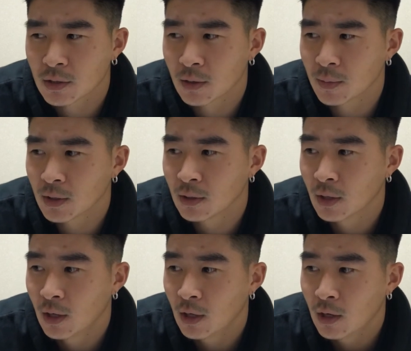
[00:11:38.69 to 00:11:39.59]
I mean,
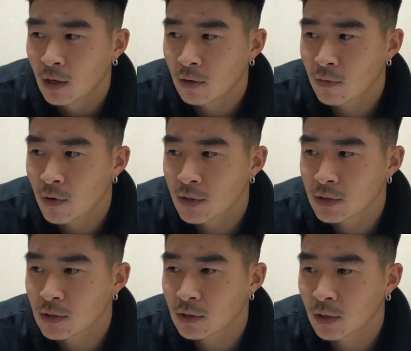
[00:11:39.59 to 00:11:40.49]
of
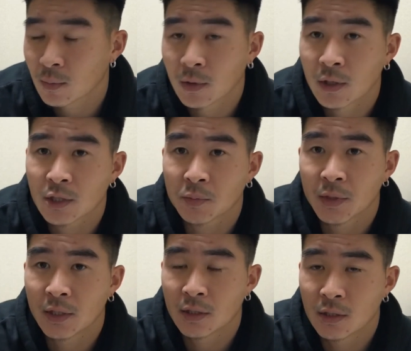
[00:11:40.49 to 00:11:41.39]
course, I'm going to
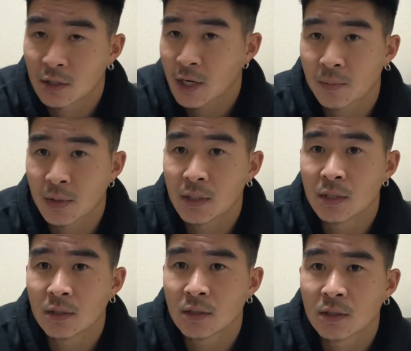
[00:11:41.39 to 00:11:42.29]
explain it in
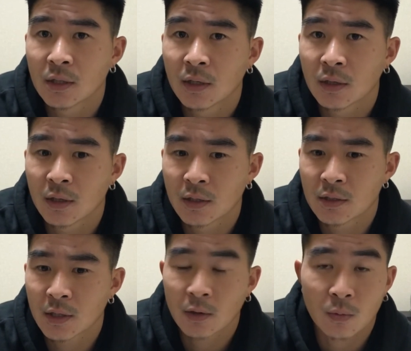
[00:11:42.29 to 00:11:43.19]
Japanese because
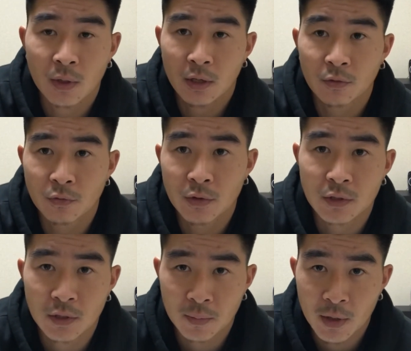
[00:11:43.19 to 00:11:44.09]
I don't want to confuse
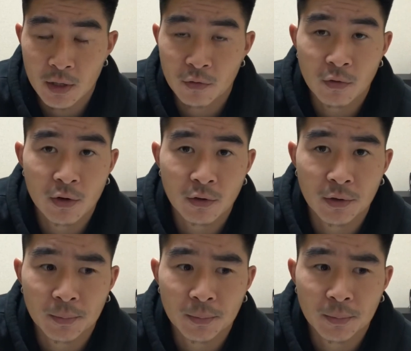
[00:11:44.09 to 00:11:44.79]
them any further.